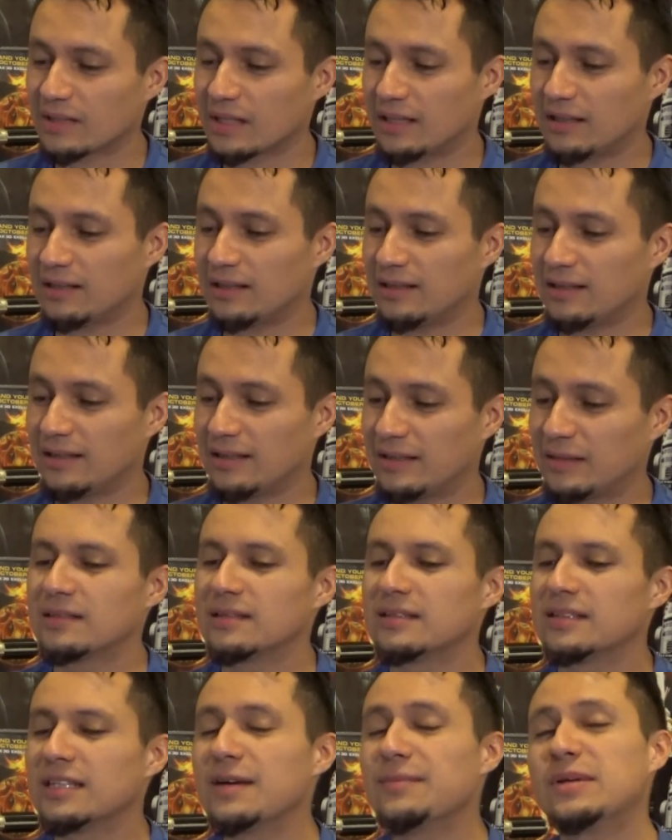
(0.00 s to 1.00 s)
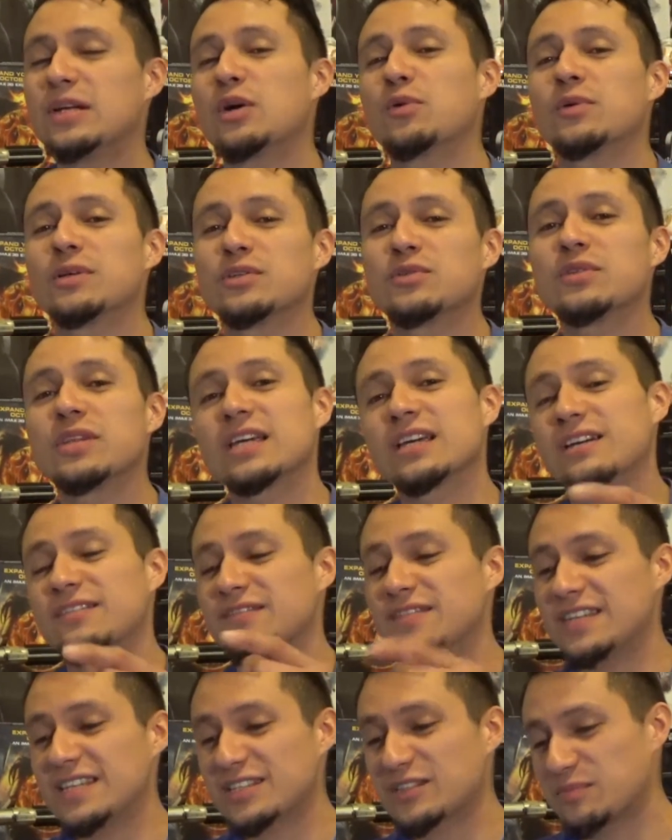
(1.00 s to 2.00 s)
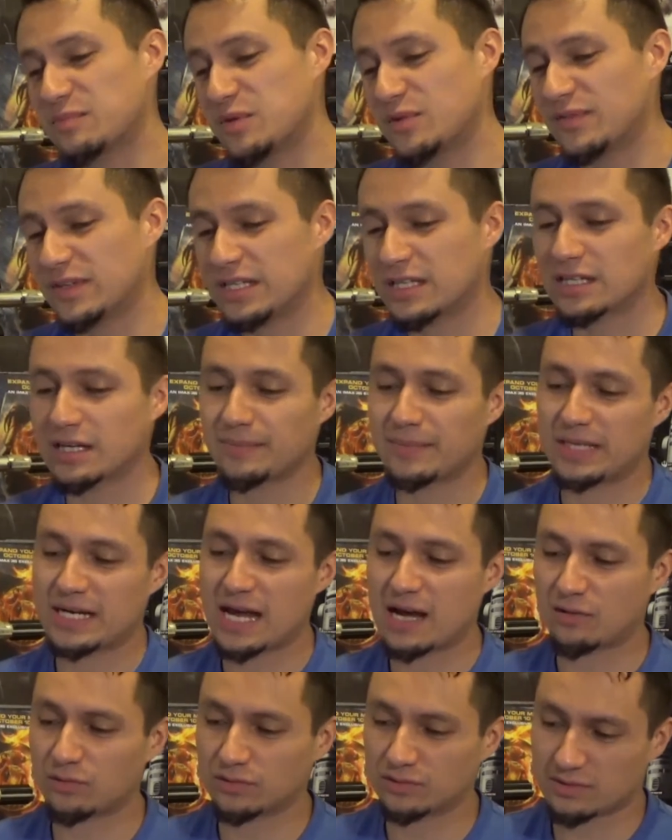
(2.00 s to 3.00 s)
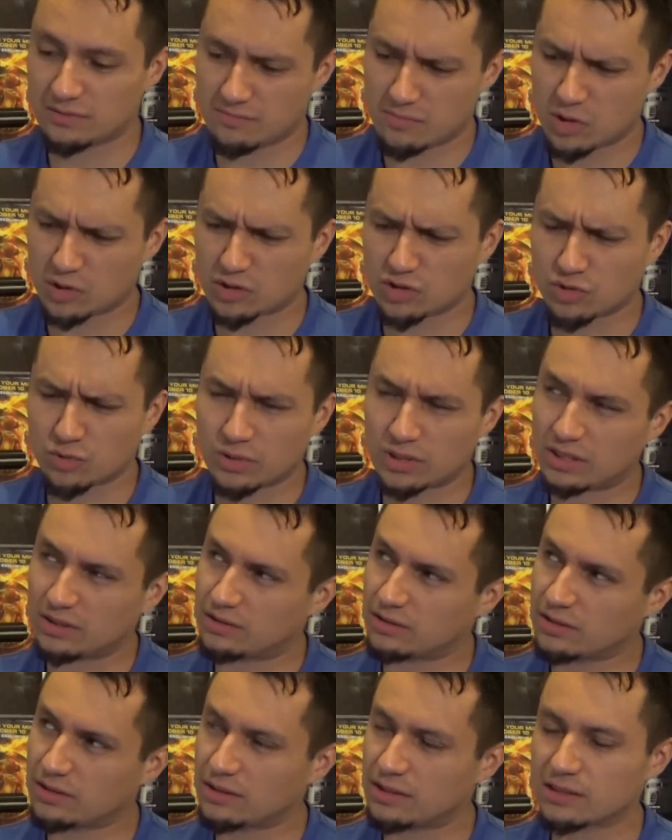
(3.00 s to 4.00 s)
Let me know what you think of this movie coming out March 23rd.